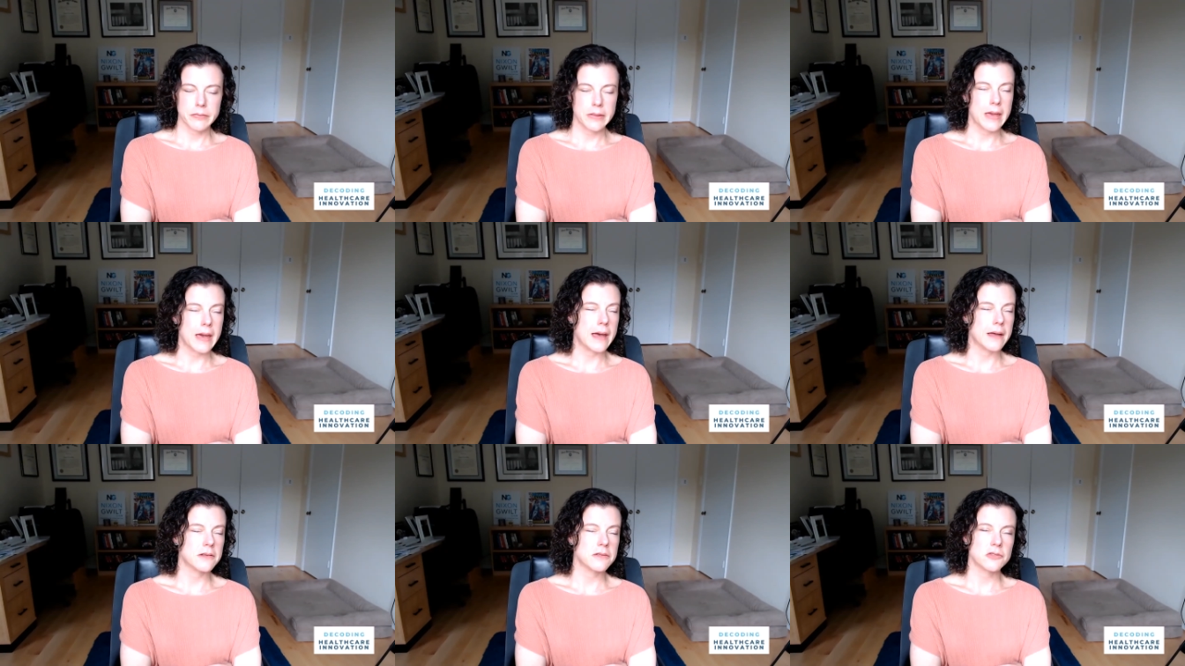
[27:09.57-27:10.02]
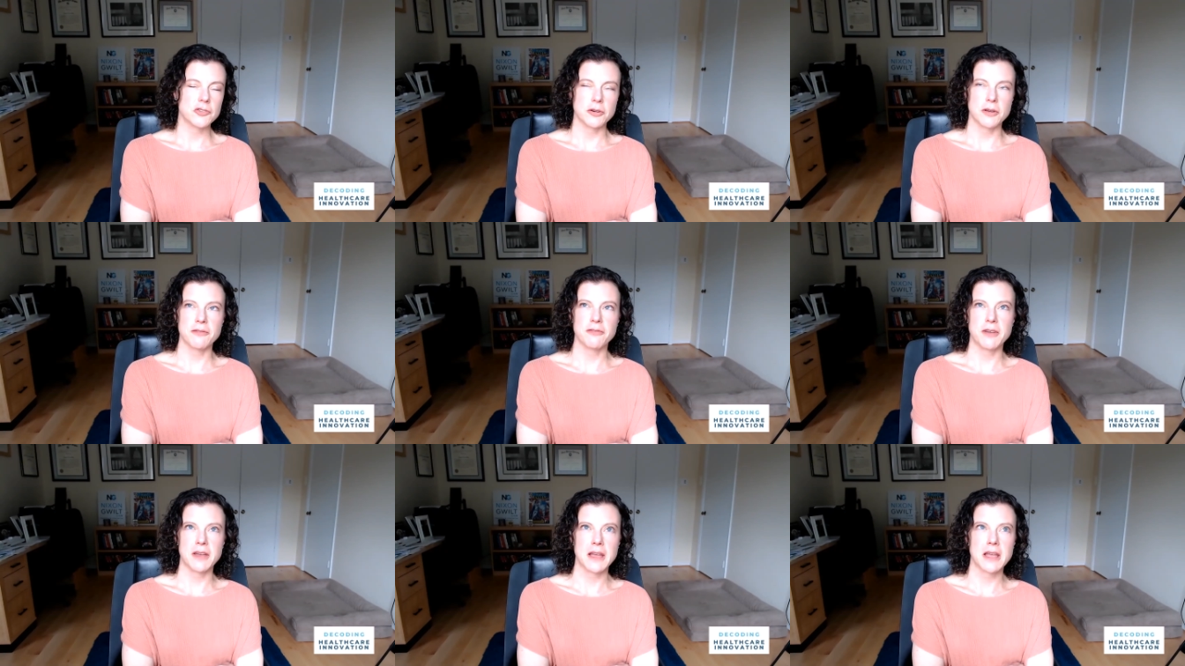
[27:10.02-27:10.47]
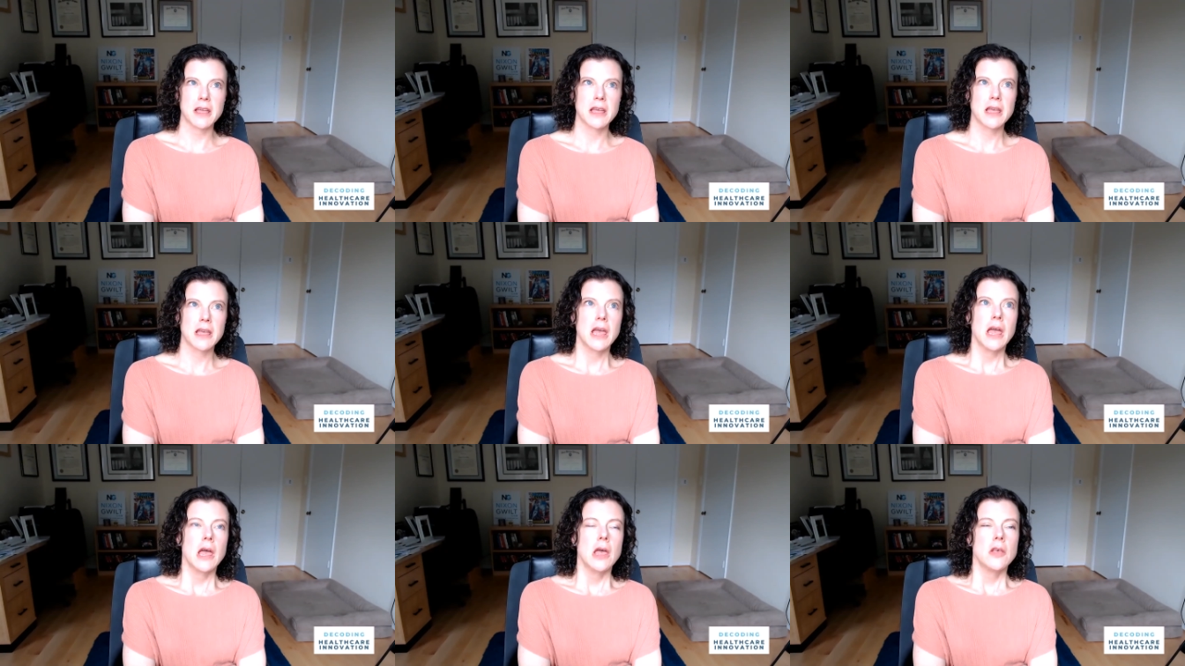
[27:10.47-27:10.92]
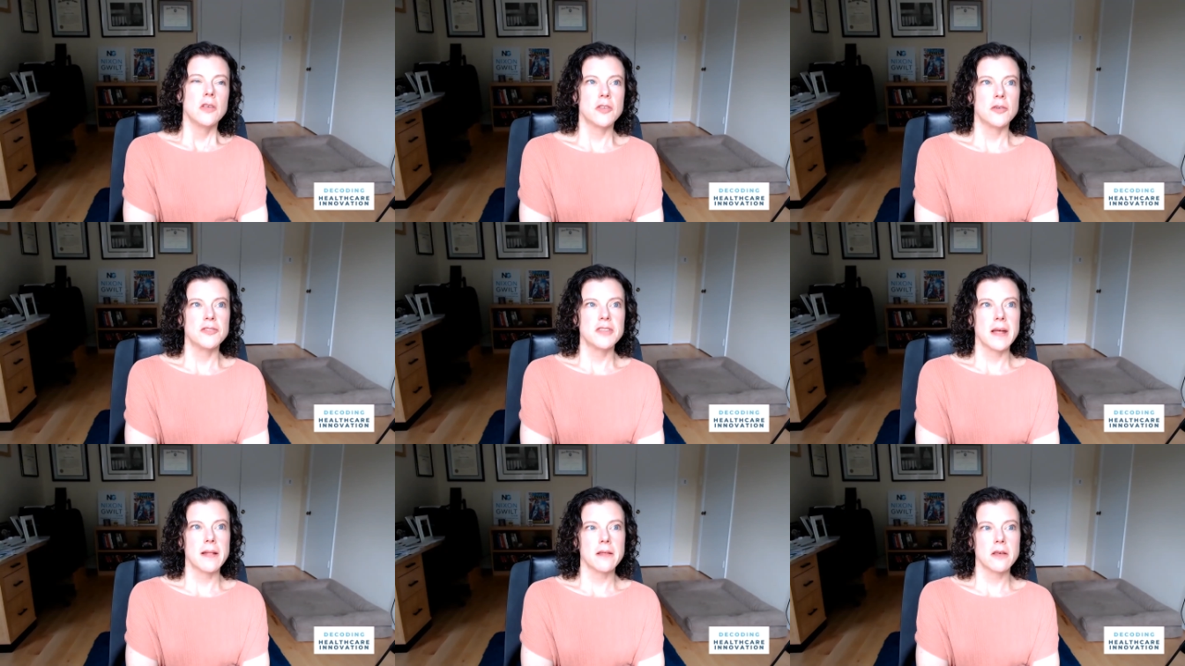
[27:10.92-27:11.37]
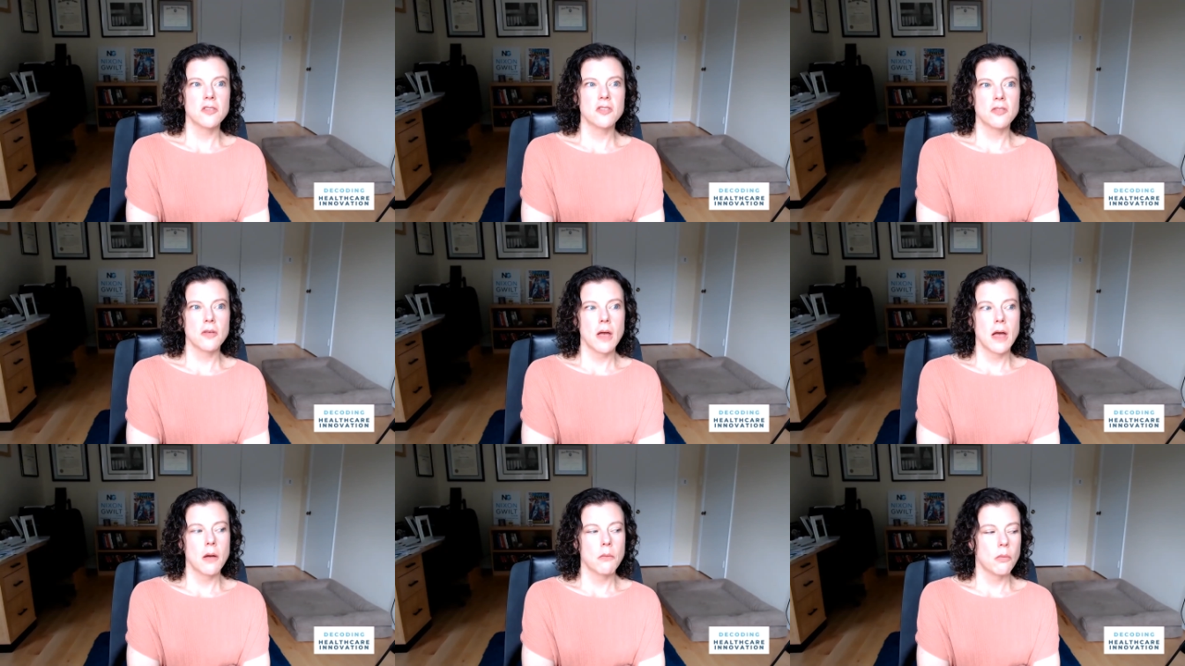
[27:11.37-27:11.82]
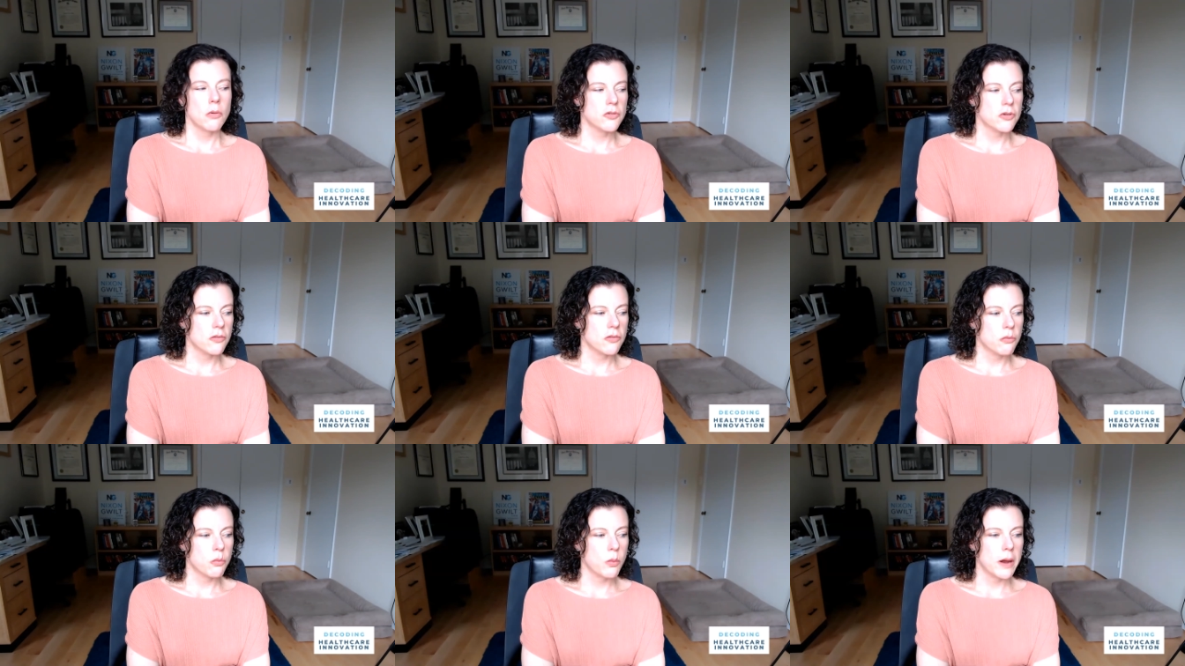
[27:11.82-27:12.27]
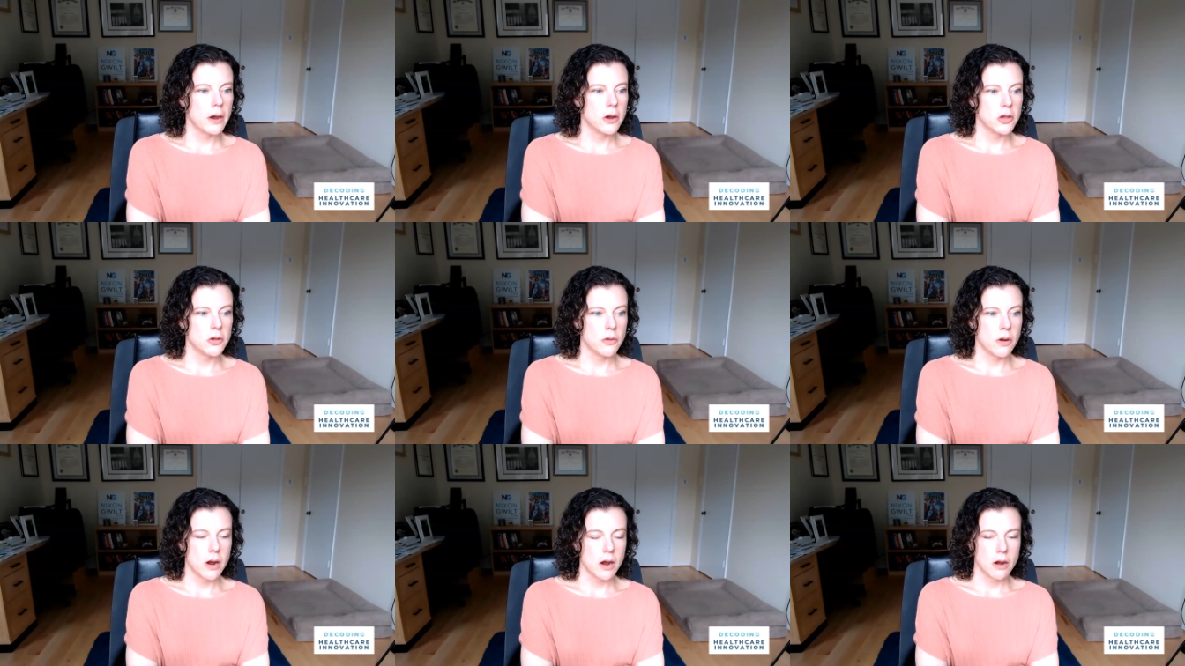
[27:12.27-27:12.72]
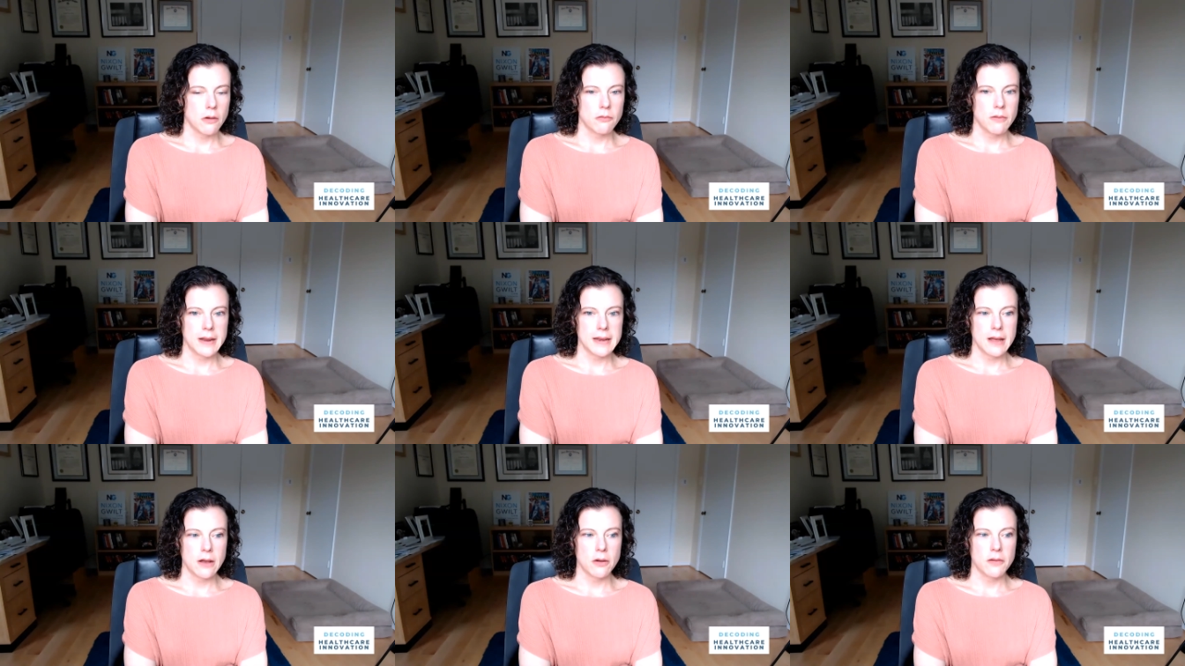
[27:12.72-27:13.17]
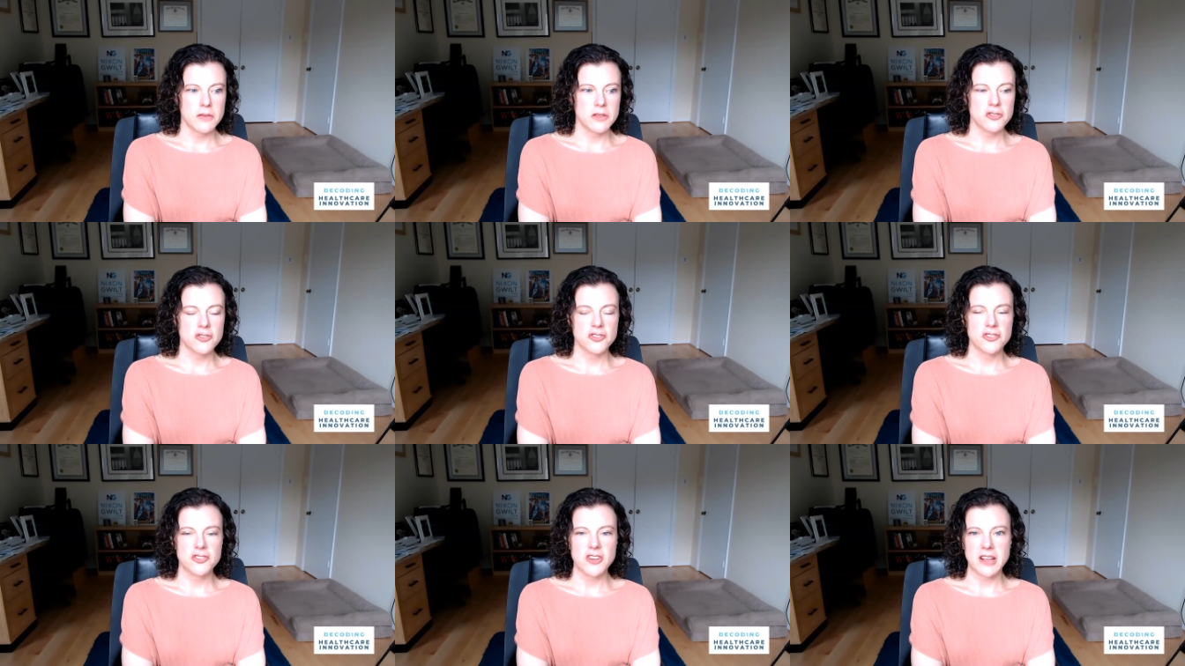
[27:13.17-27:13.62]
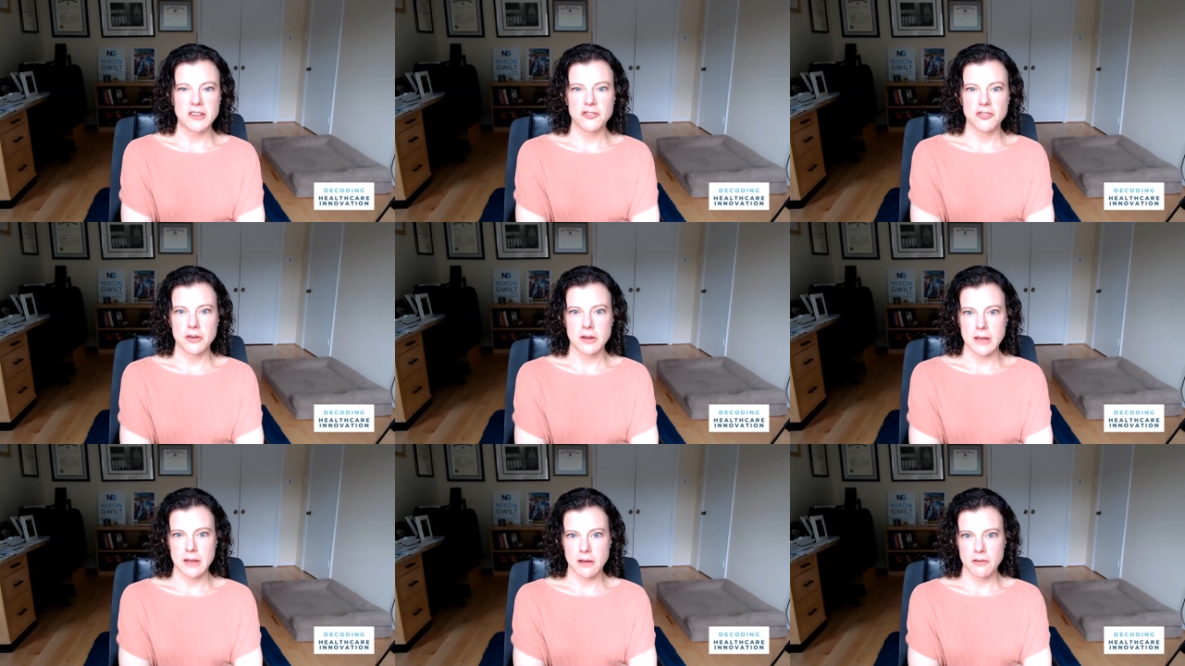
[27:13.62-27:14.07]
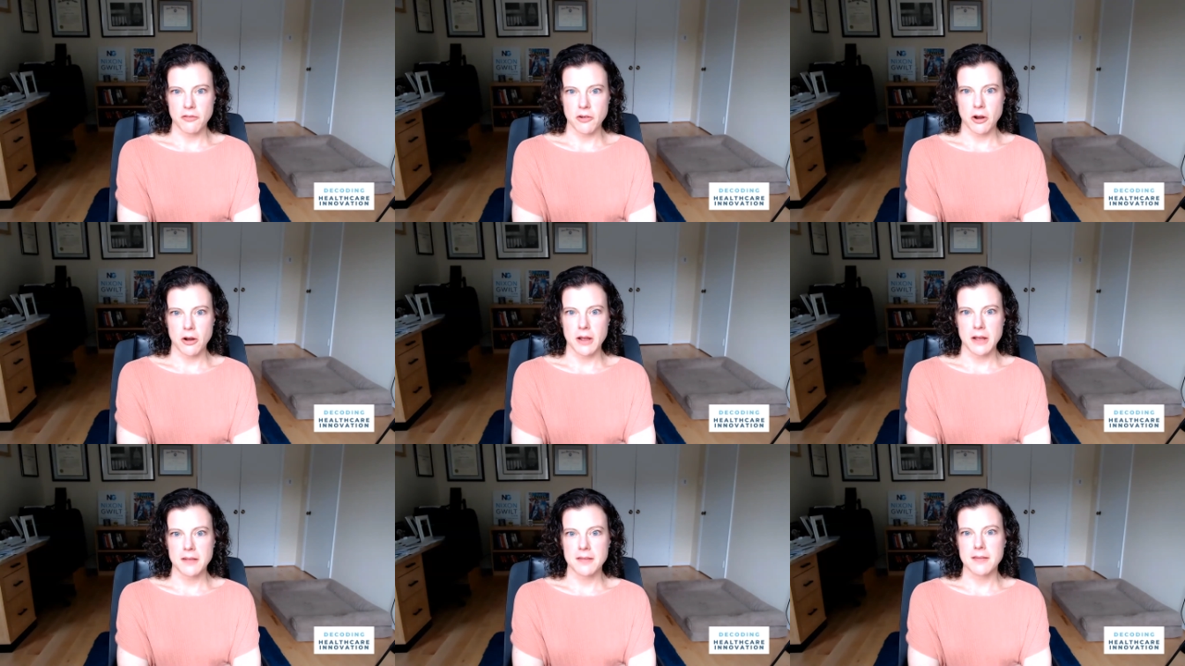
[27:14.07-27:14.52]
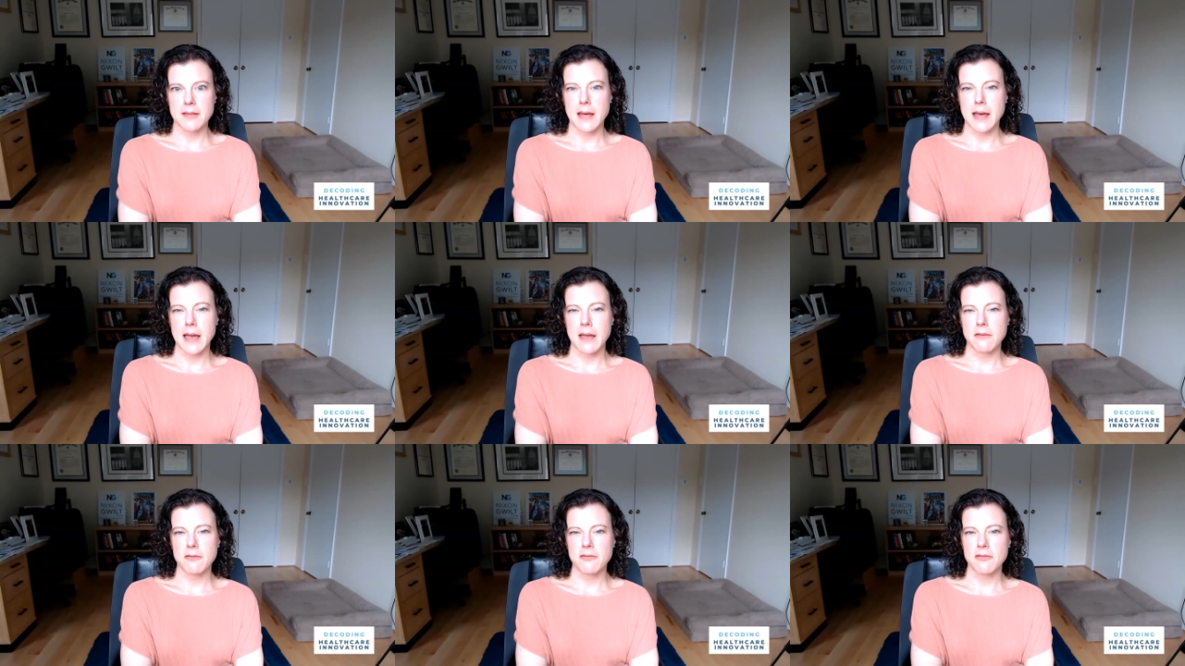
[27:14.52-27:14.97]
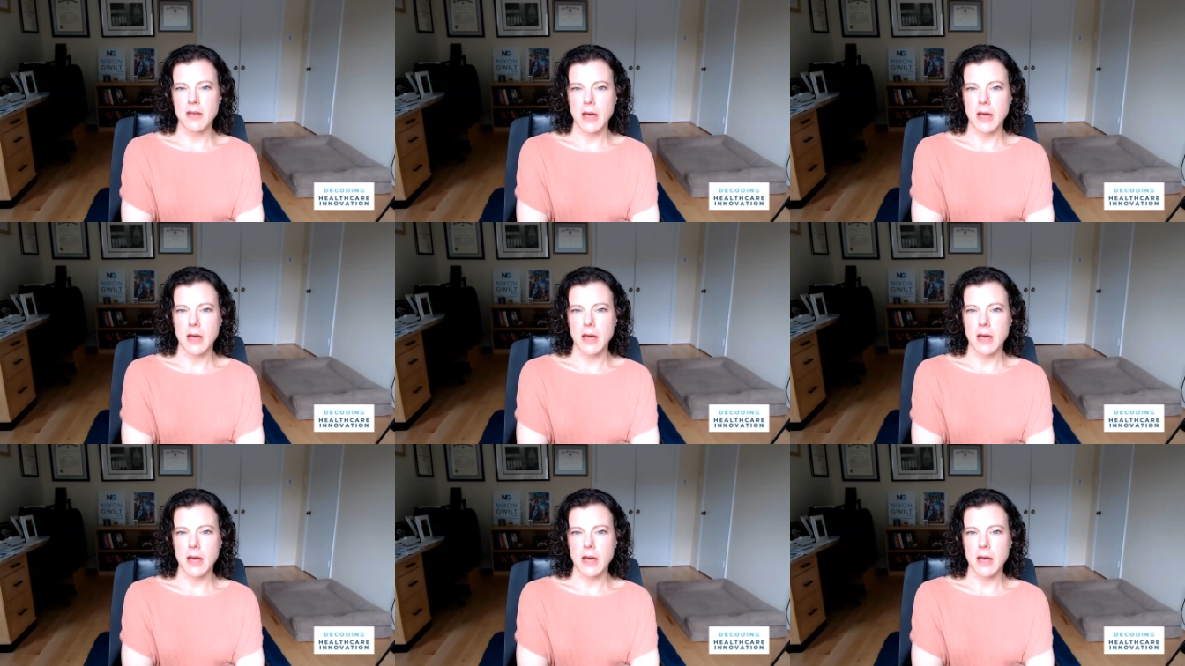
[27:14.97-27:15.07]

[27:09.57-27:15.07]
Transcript: yeah, terrific. So tell us um, sort of where you are right now in the trajectory of RxLive.